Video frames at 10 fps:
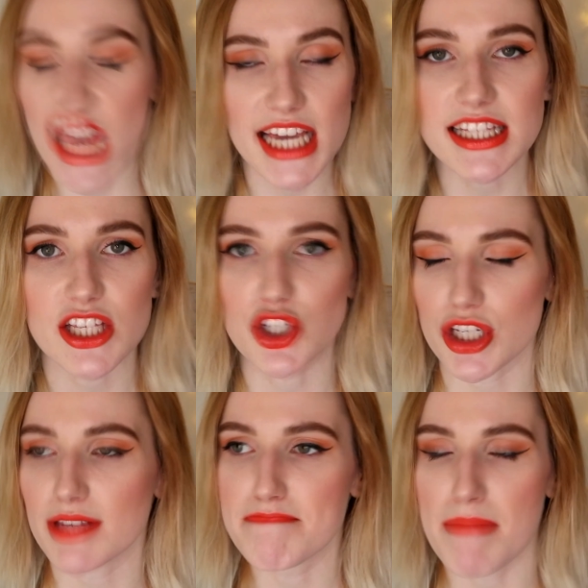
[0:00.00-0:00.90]
This
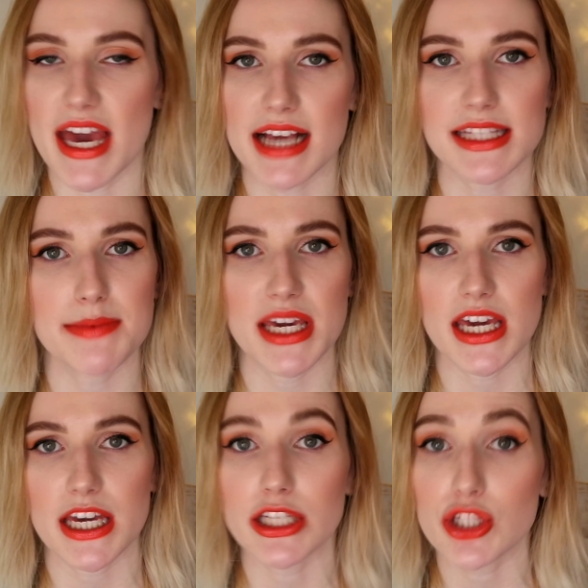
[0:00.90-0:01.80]
just makes
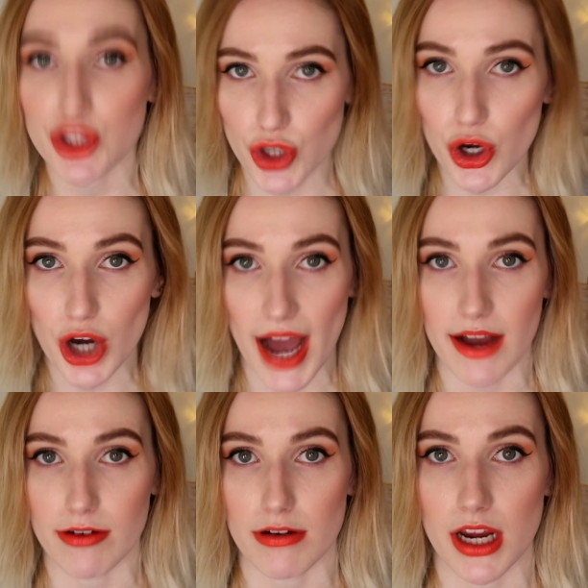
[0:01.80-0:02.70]
me so
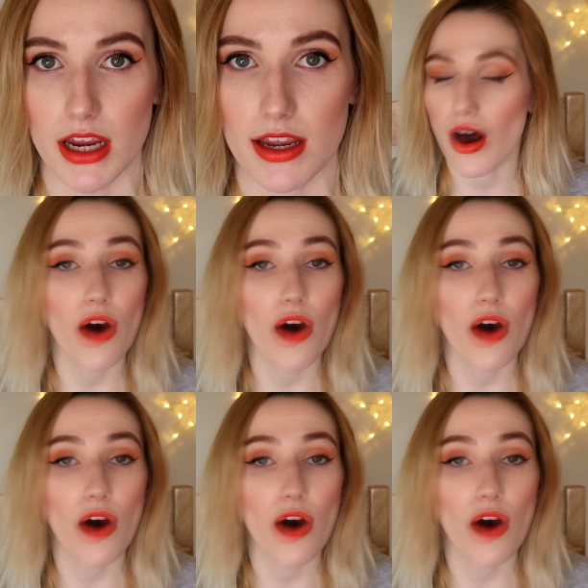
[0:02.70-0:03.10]
angry.